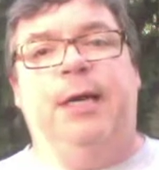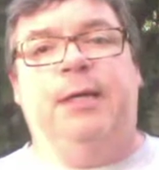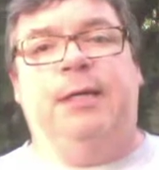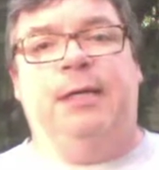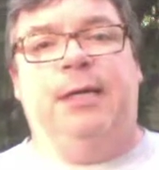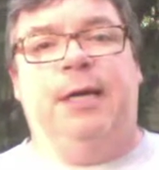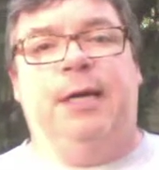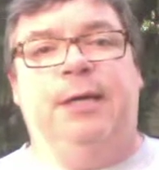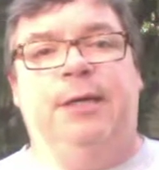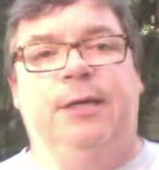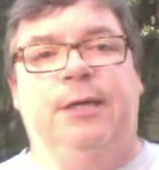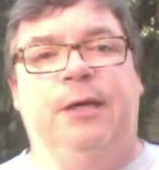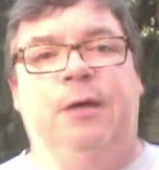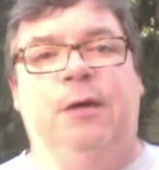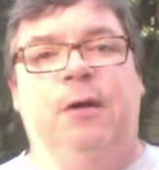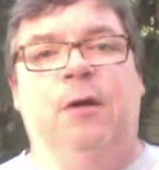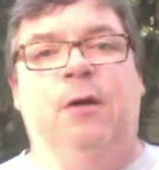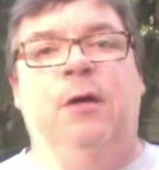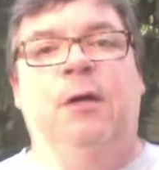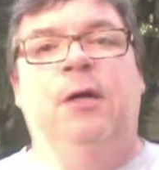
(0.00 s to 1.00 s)
at the end
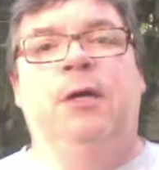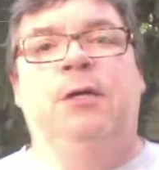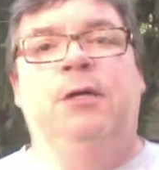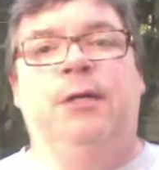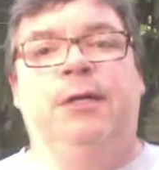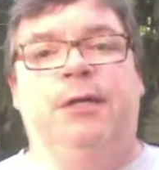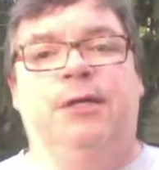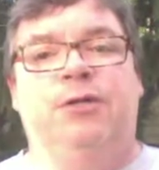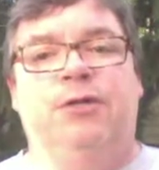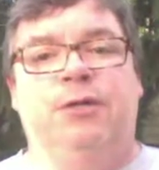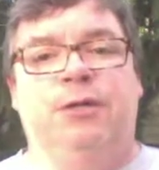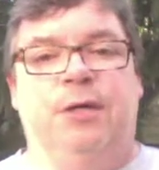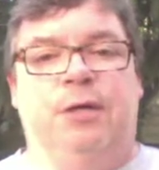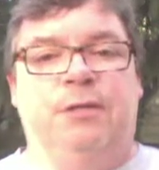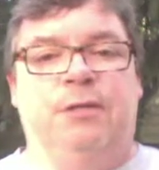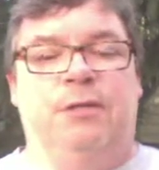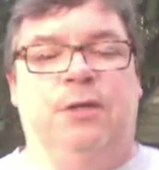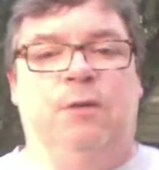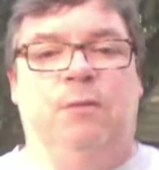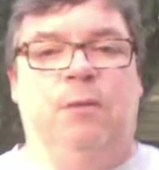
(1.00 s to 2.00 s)
here to get your
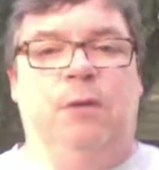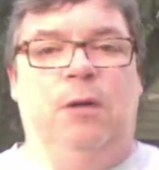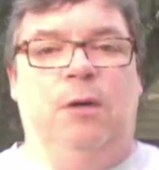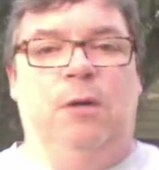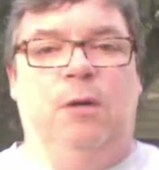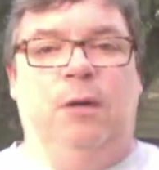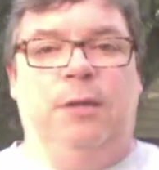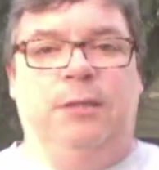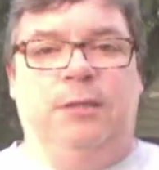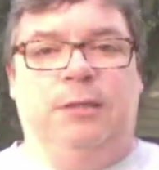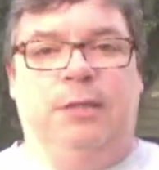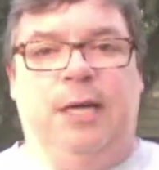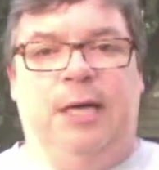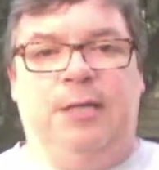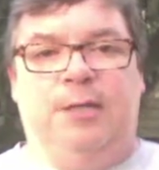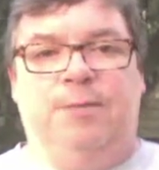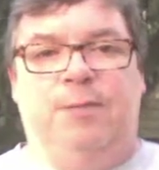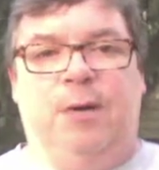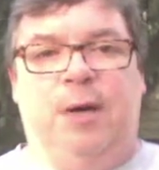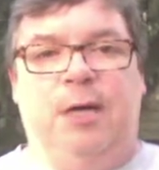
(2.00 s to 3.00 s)
ducks in a row on this
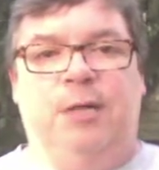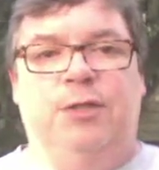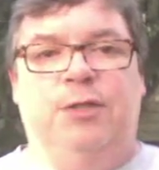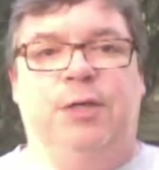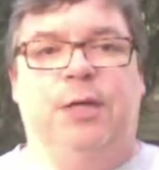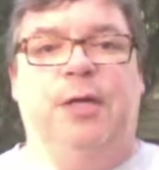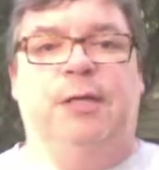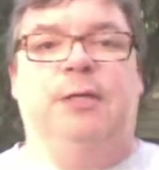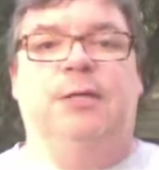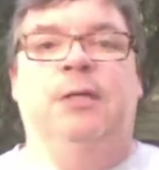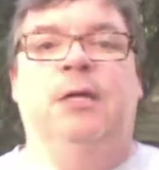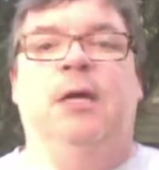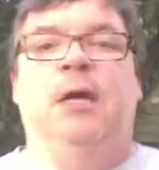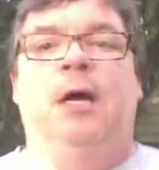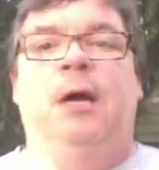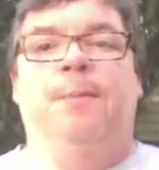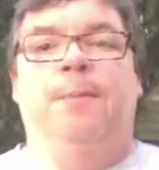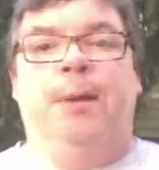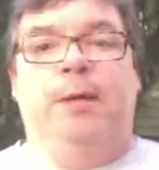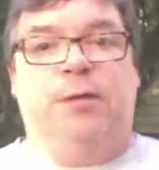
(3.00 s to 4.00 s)
last project.
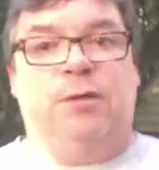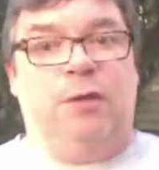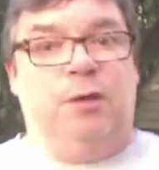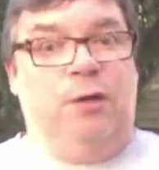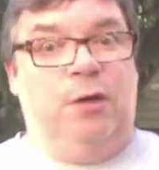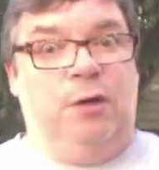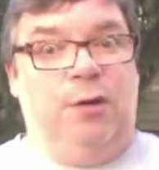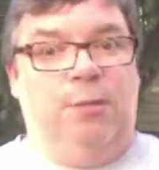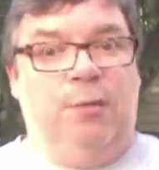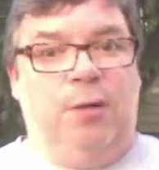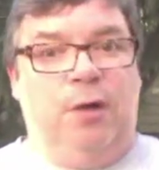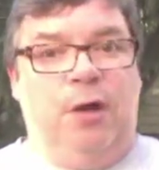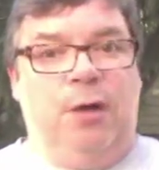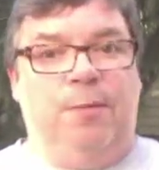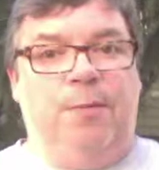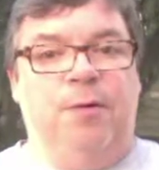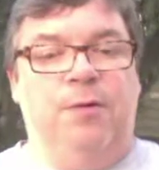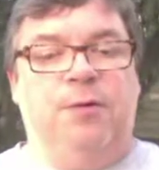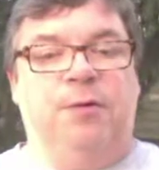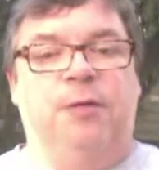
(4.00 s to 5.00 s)
Make sure your
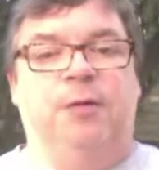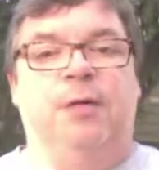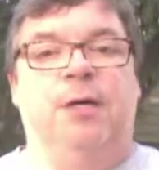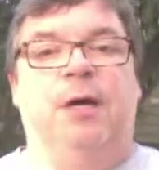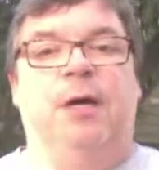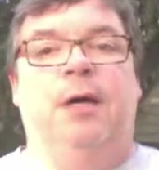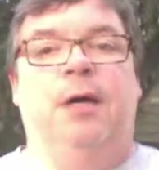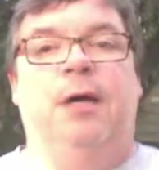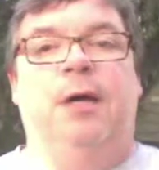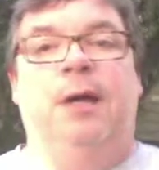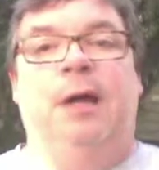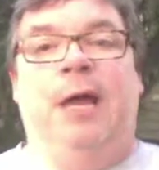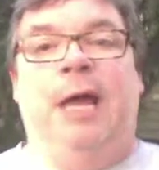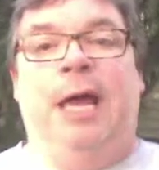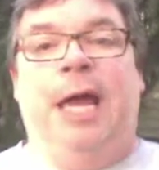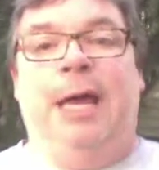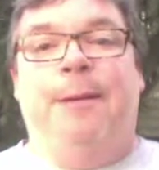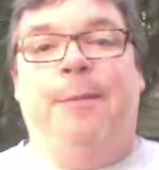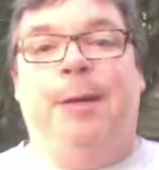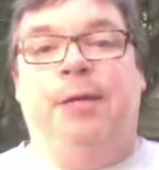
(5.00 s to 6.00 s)
blog posts are done,
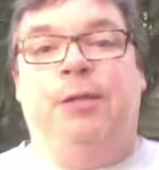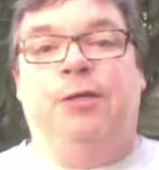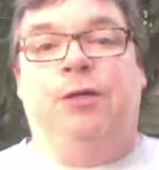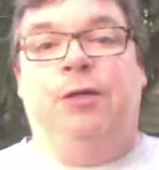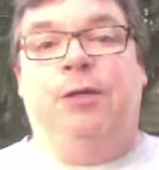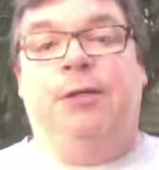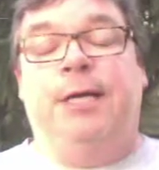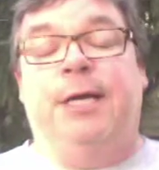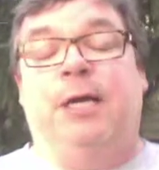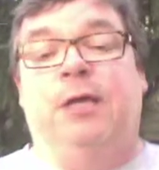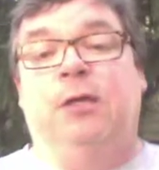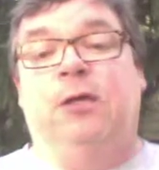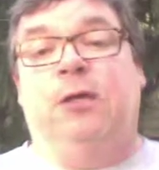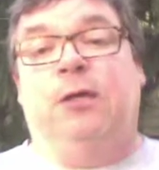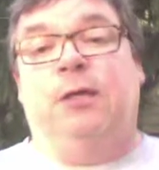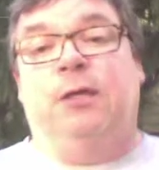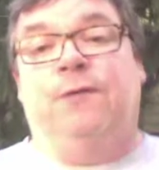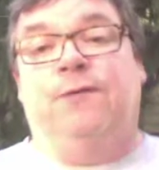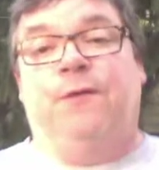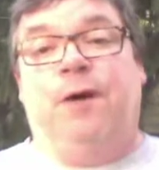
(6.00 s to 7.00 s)
and make sure you take a look
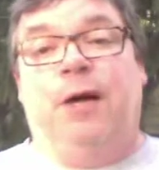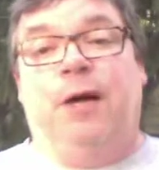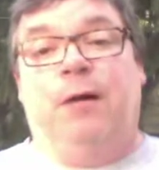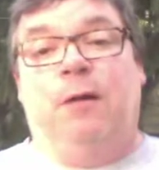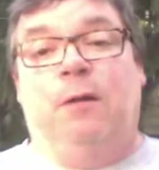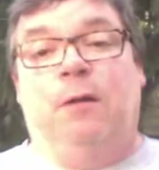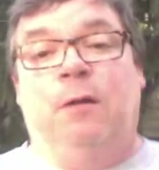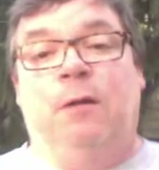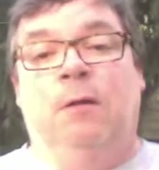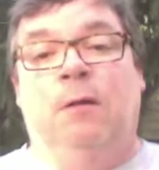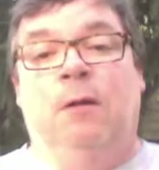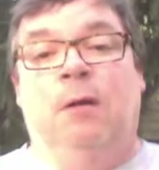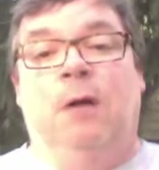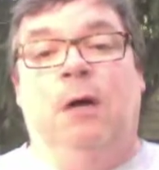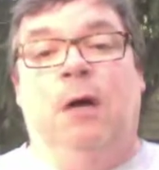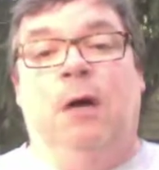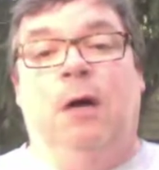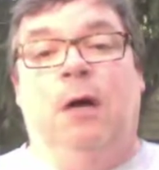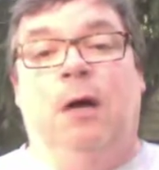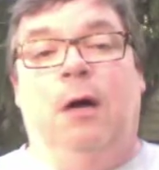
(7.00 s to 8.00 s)
at the final,
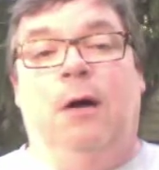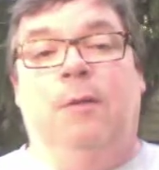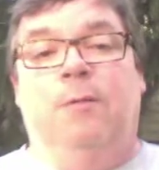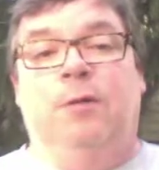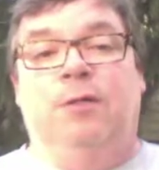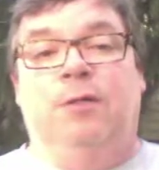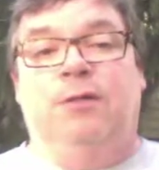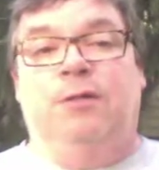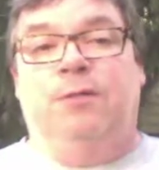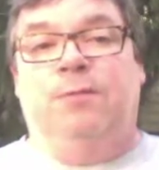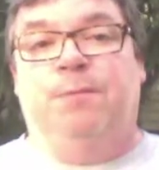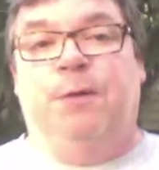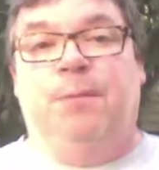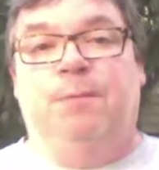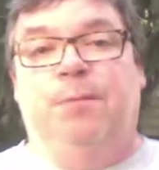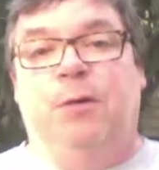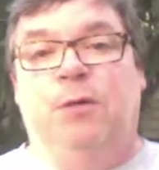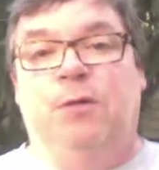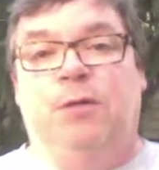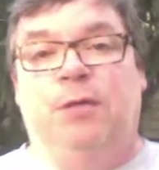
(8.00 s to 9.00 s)
which has been
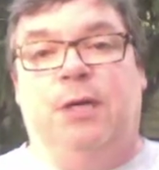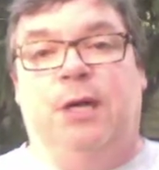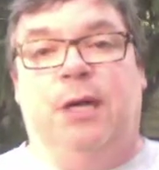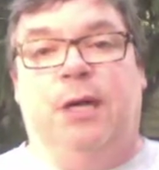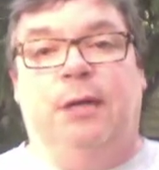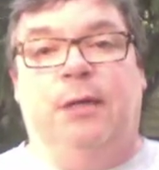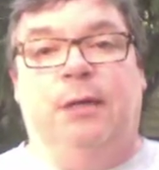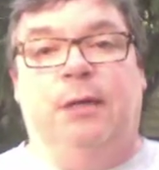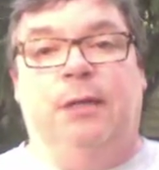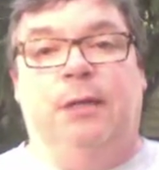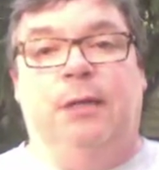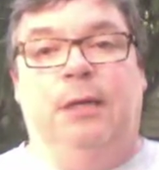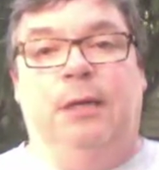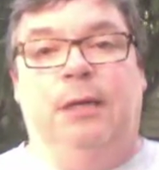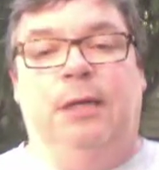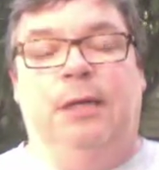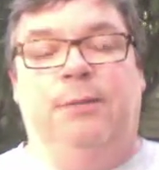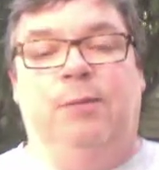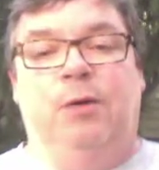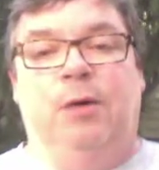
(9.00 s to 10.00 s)
posted on the
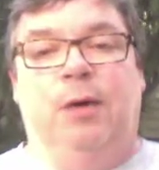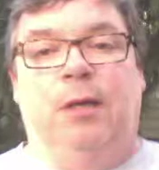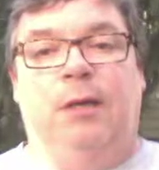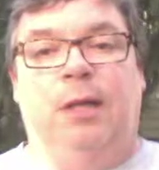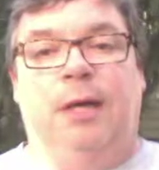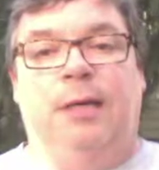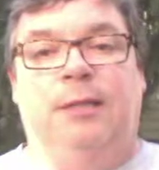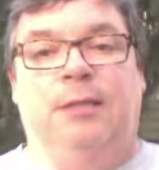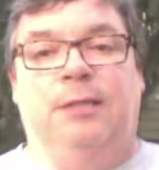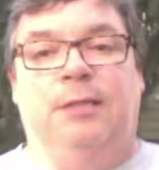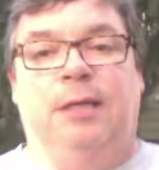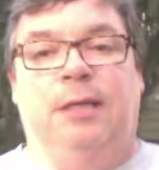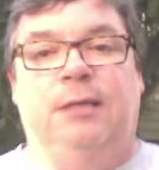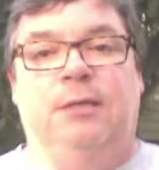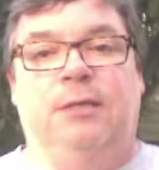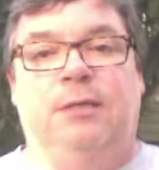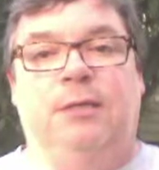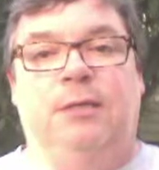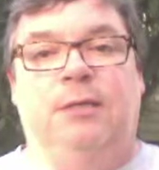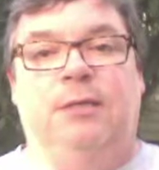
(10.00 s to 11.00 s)
EMU Online
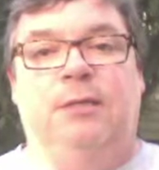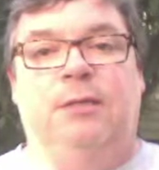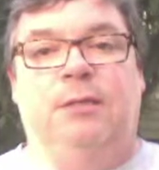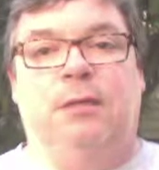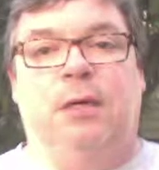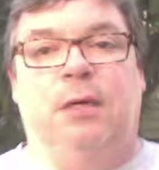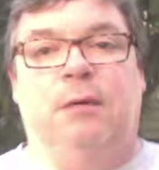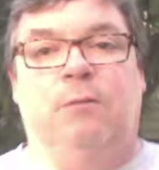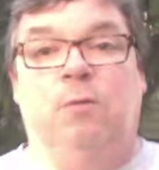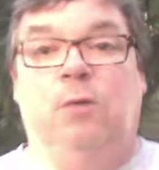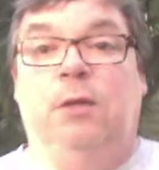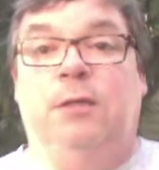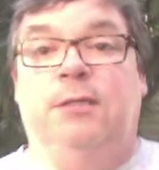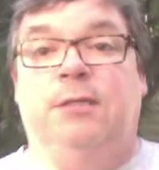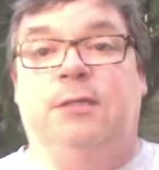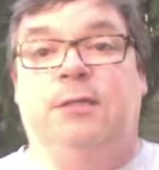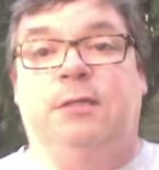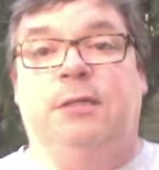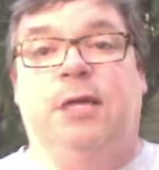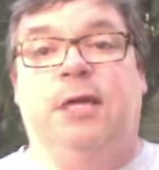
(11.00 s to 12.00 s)
site since really
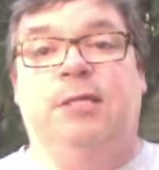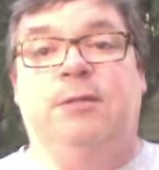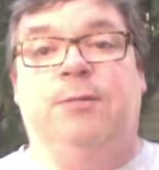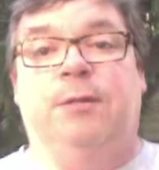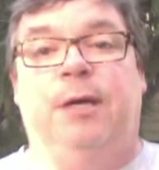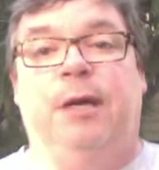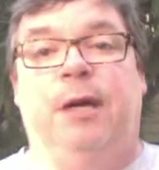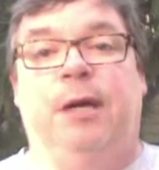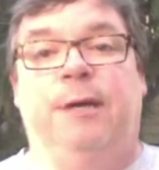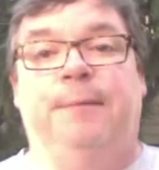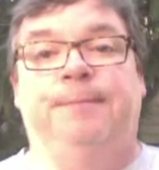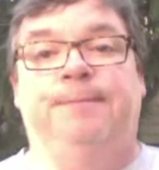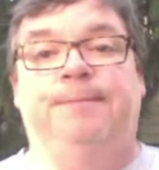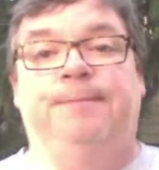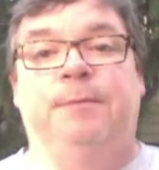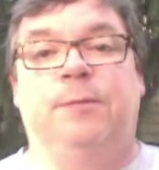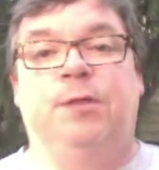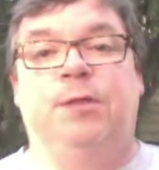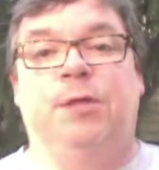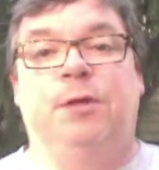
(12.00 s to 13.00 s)
since class began.
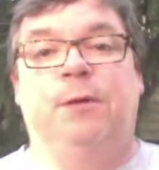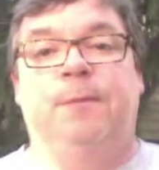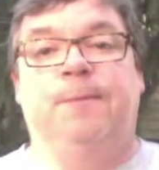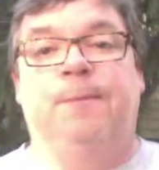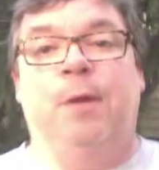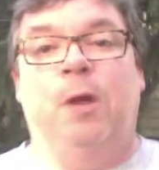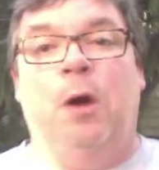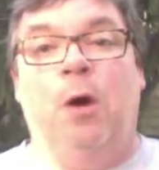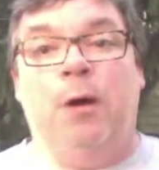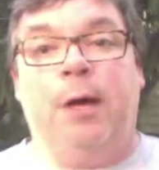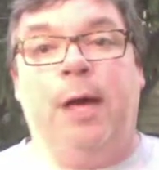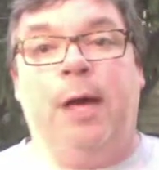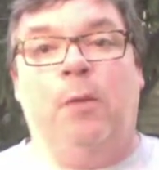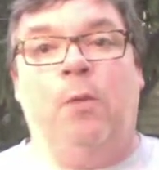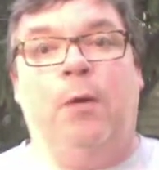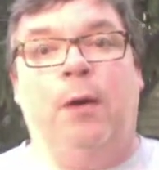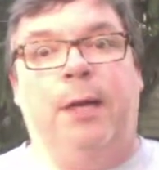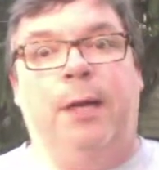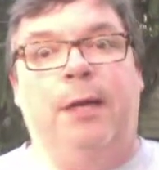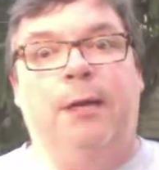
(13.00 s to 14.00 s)
So, okay,
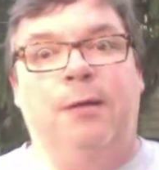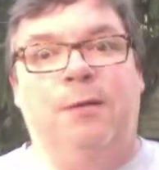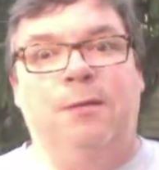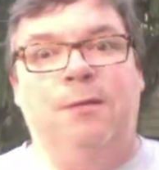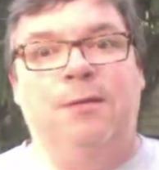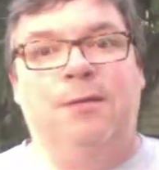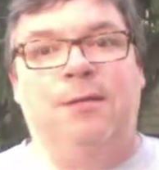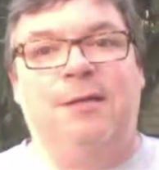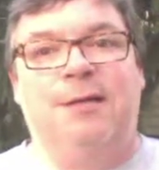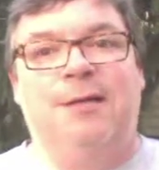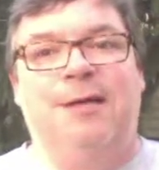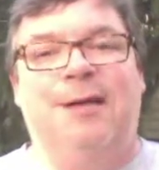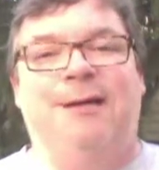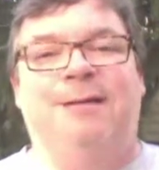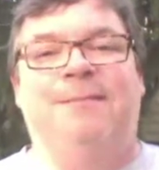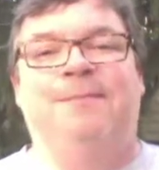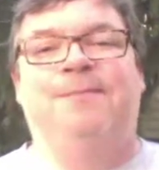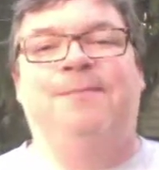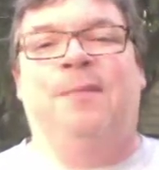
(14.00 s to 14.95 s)
we're getting close to the end.